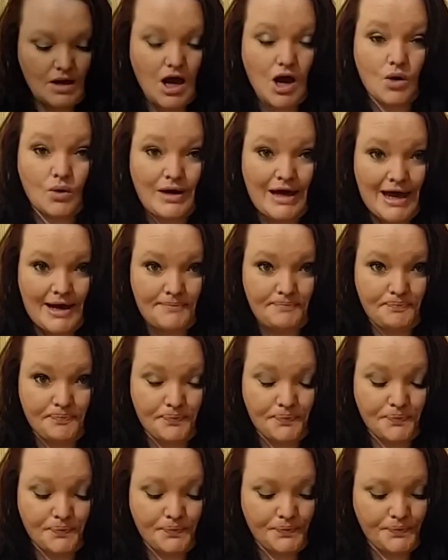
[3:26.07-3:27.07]
Okay,
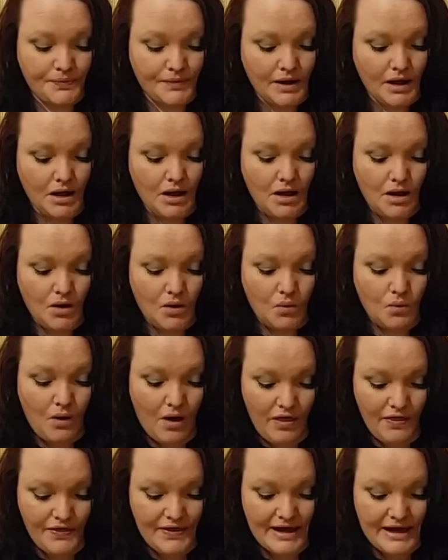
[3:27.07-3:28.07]

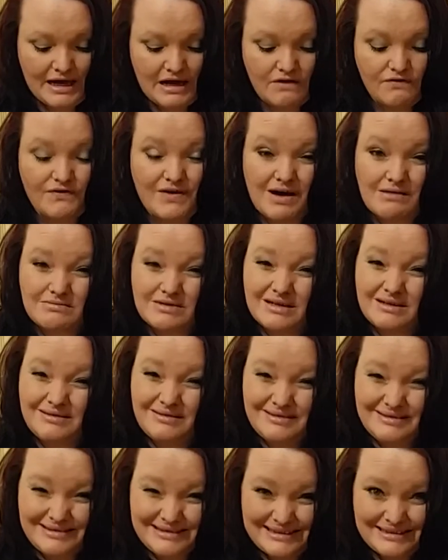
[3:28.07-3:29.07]
one thing I found a
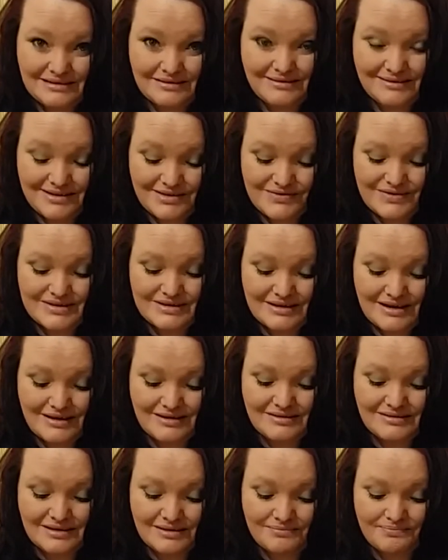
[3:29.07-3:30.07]
little
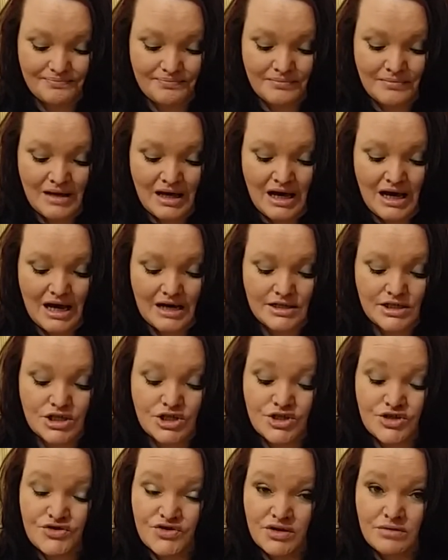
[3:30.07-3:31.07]
irritating and
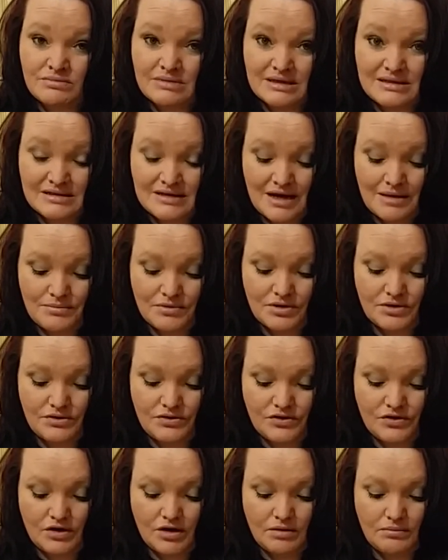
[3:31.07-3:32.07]
extremely time
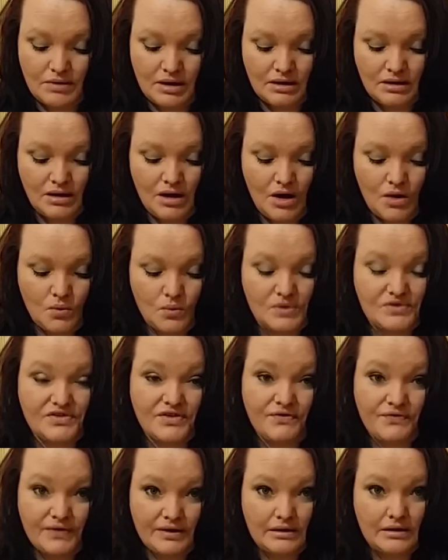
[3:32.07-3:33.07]
consuming was the
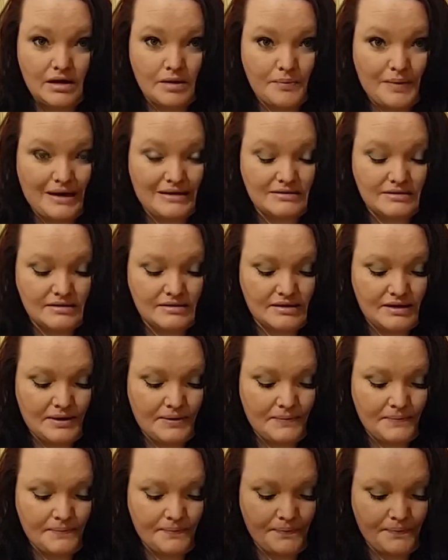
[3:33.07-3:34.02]
fill capacity.